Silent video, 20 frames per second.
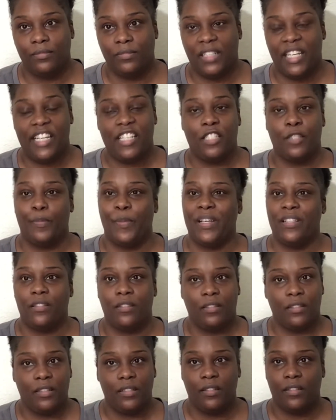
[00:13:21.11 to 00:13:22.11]

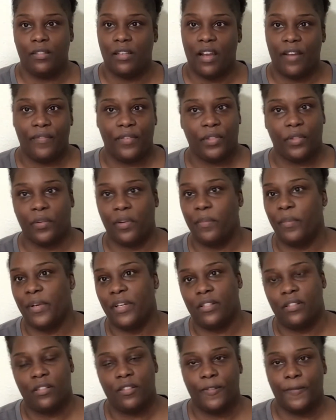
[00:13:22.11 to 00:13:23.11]
especially not for three
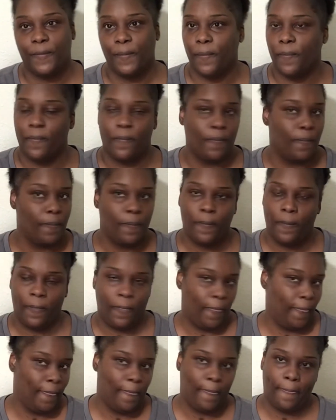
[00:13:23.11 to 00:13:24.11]
months.
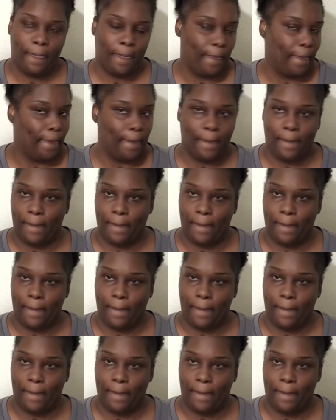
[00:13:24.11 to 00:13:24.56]
Mm-mm.